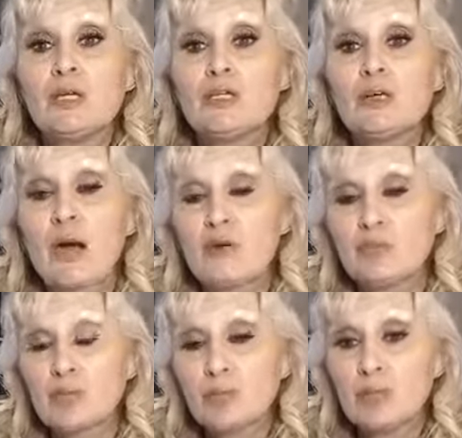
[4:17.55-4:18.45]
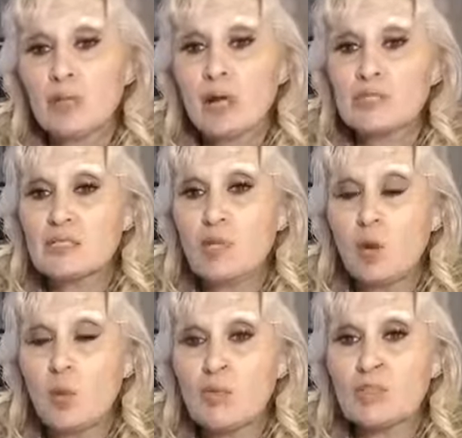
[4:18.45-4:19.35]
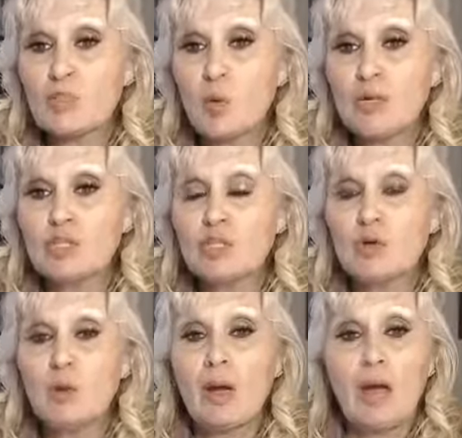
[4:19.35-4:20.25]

you have to realize no one's going to